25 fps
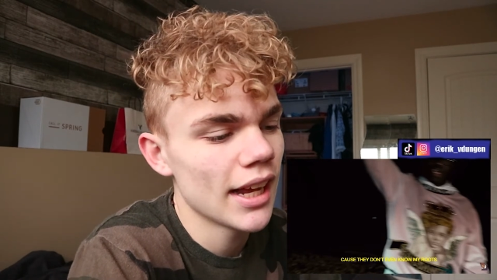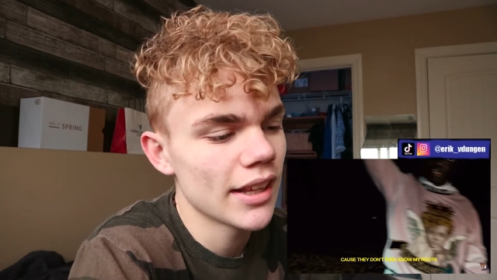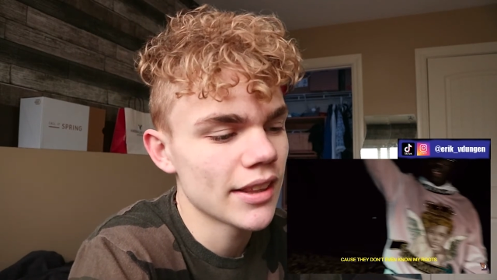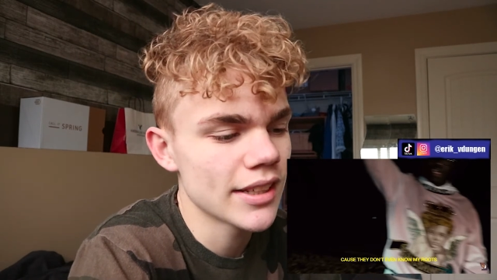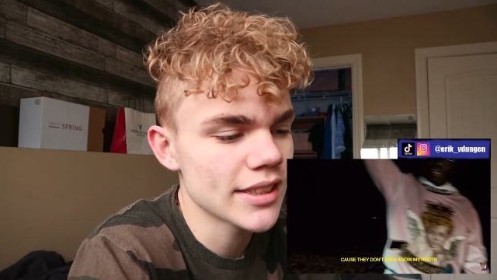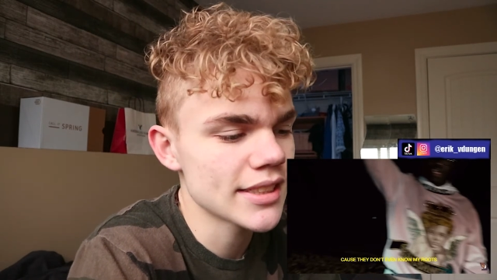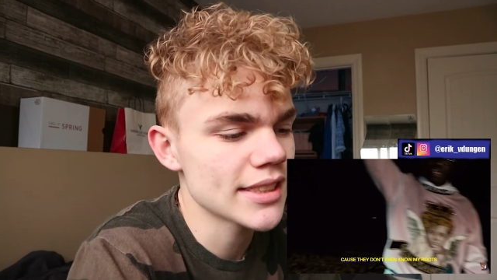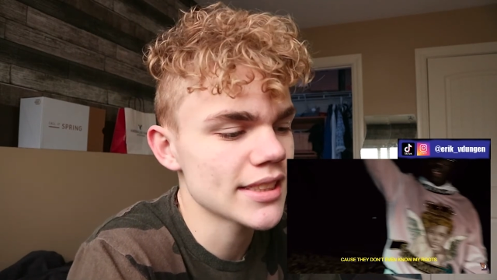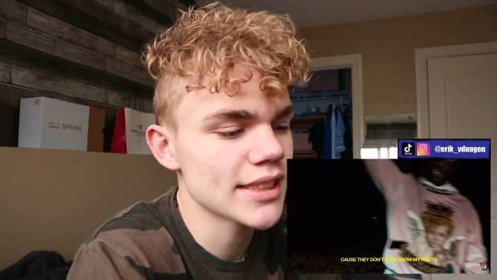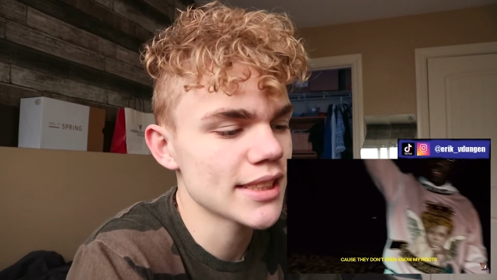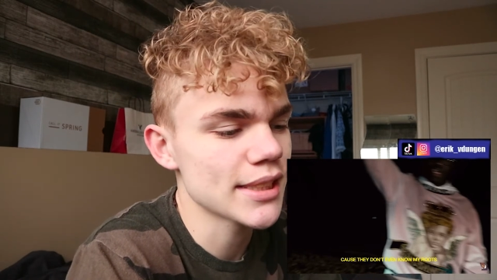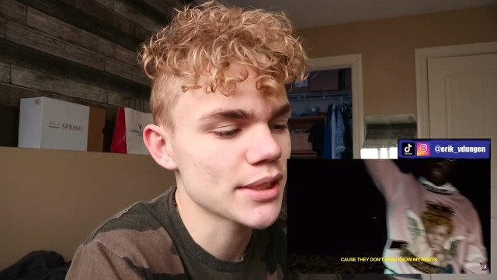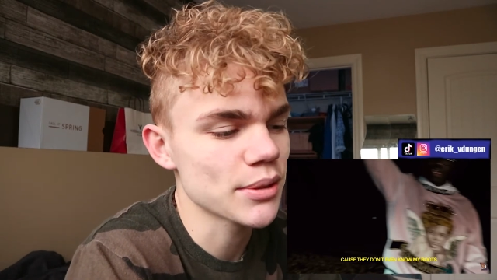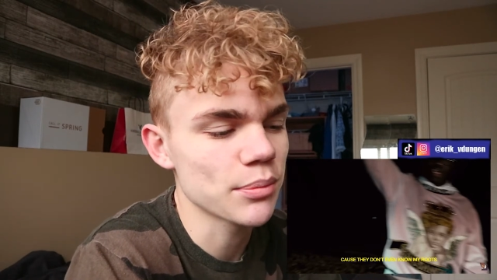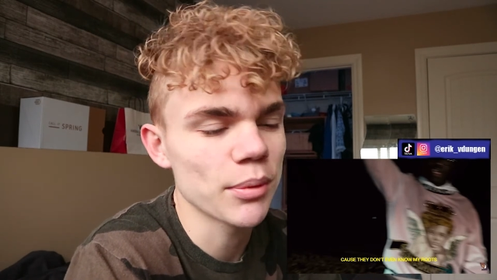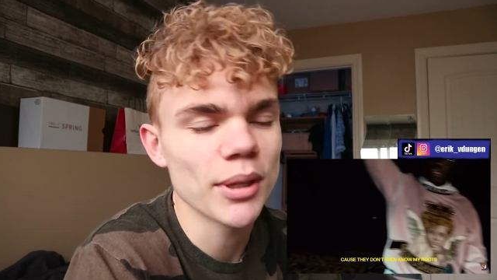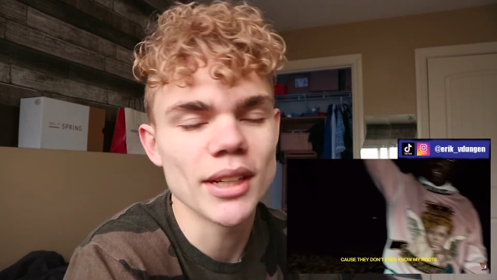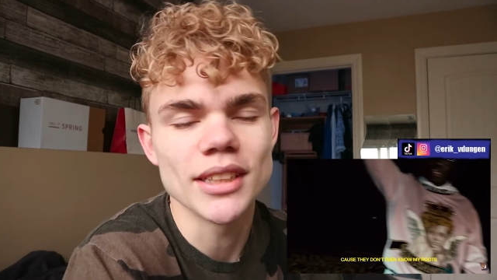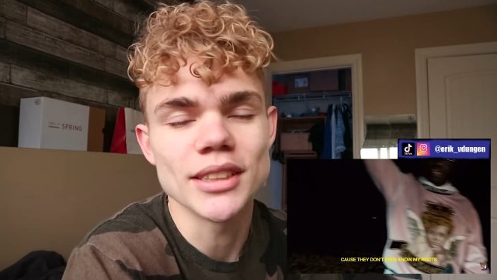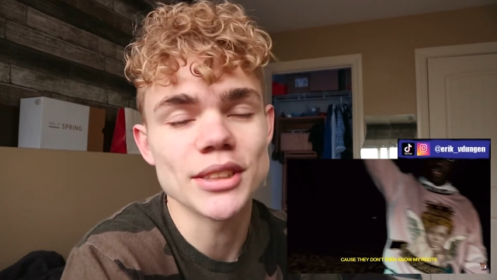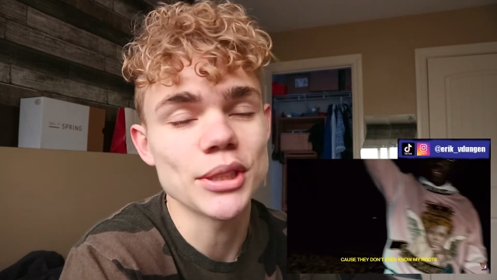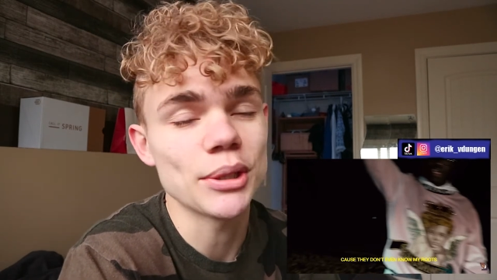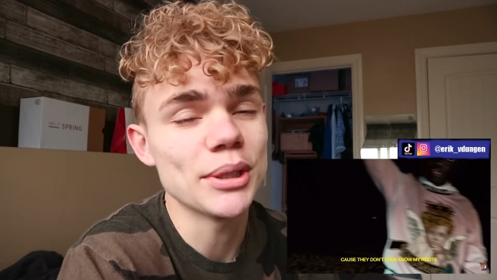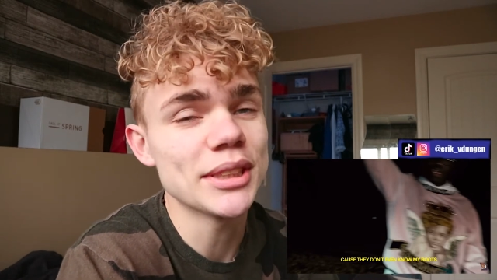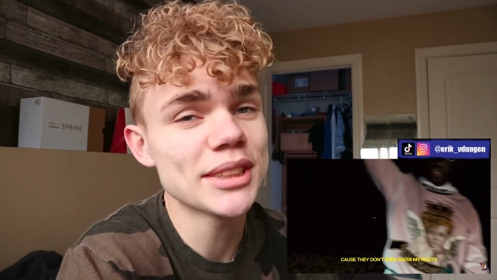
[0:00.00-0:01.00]
this is his
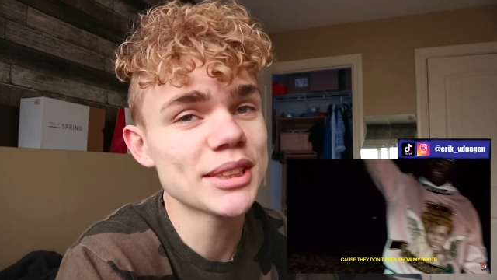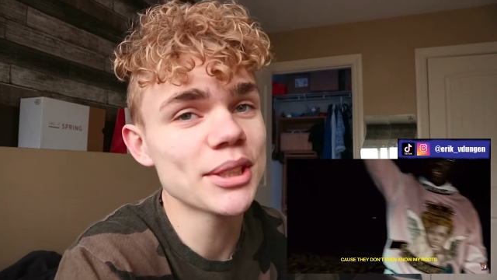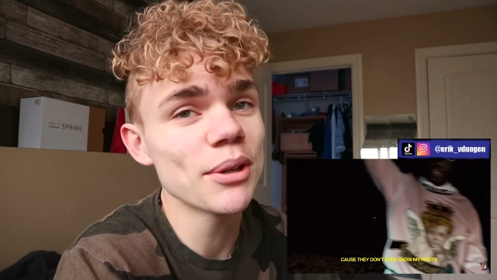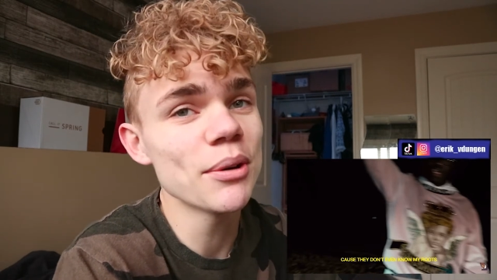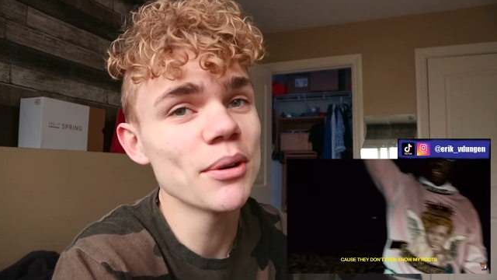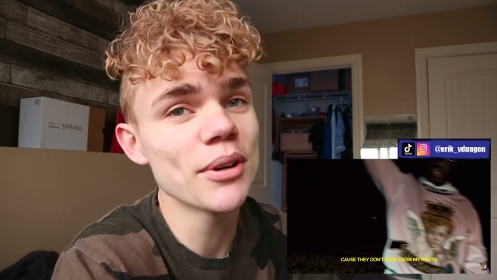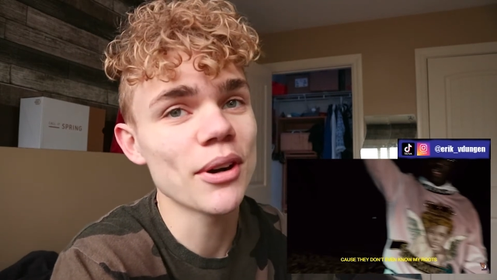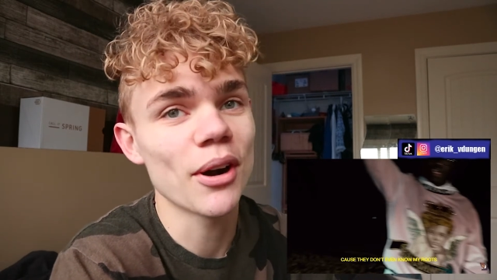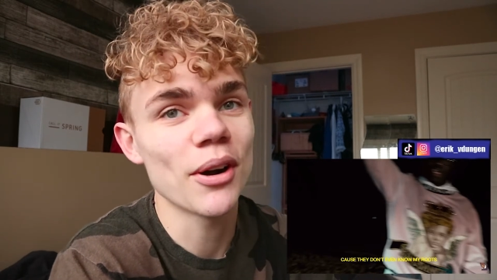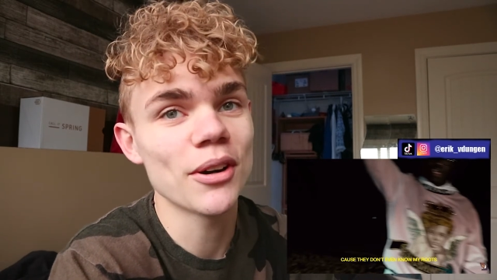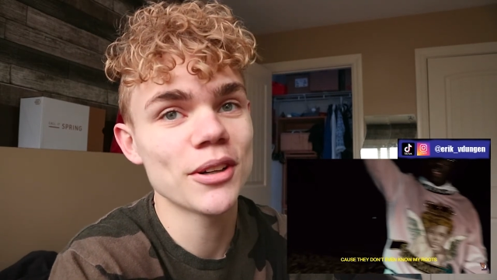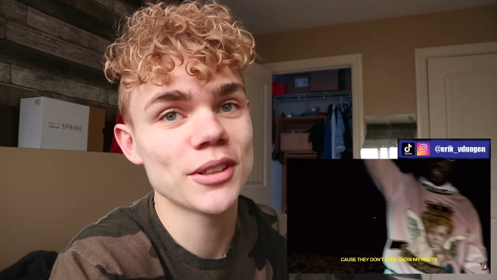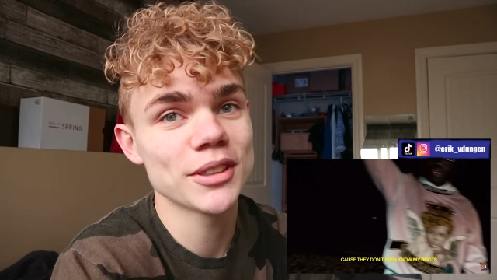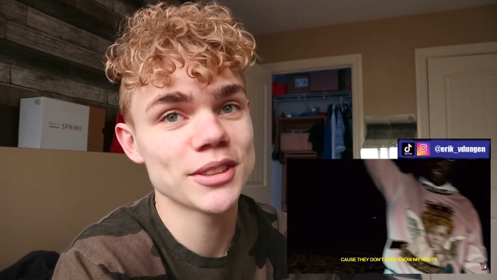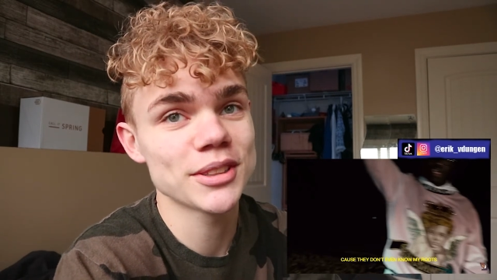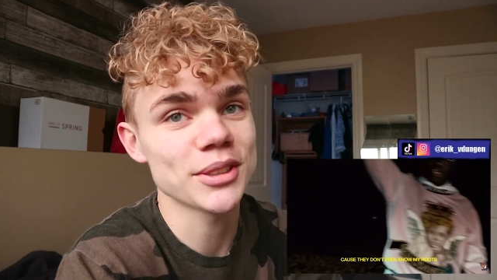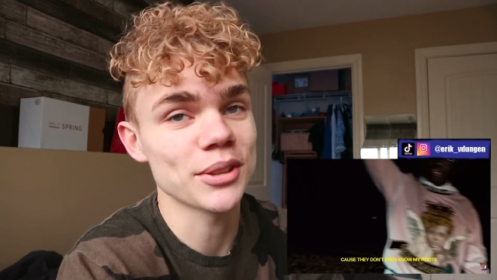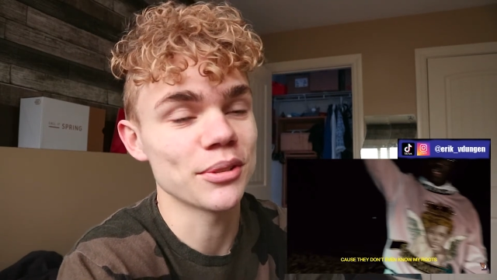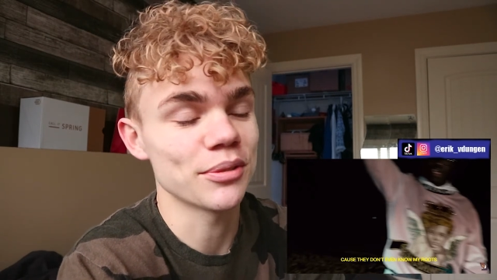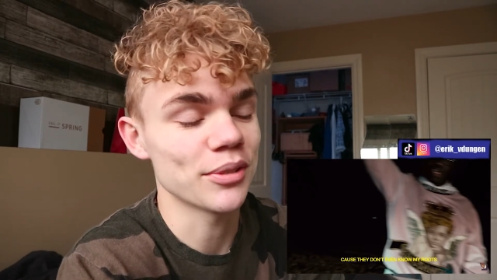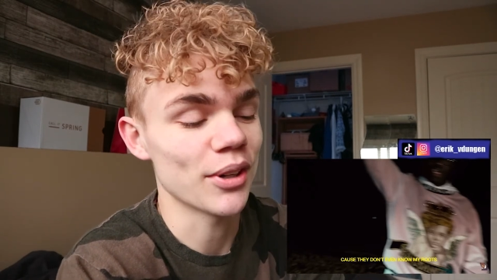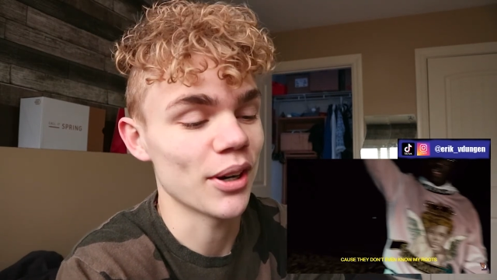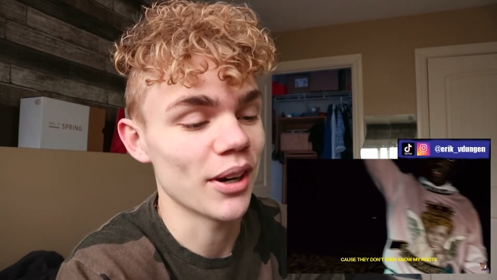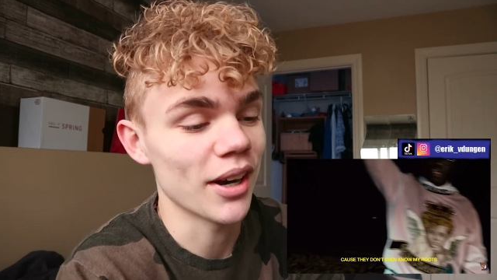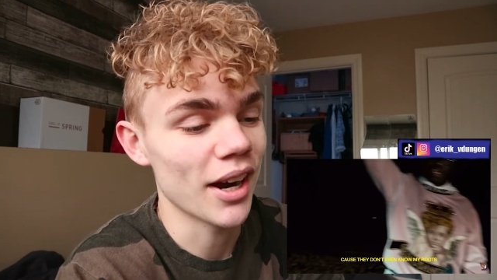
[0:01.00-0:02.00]
way. So it's going hard
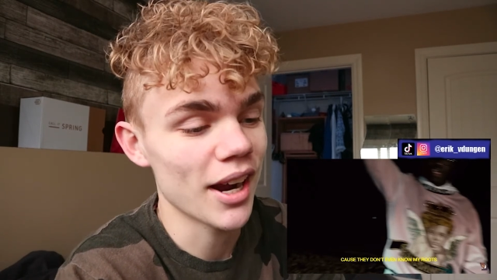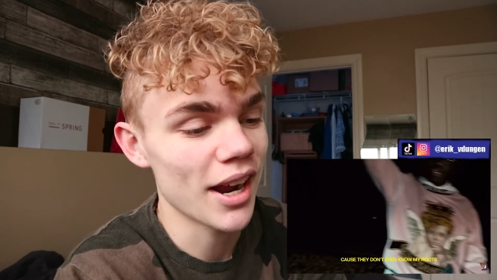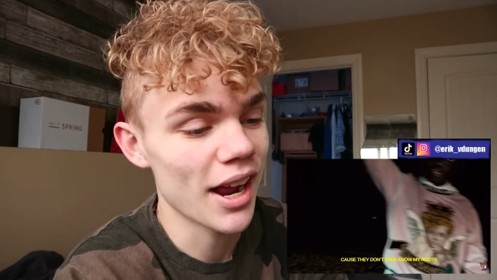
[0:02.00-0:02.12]
so far.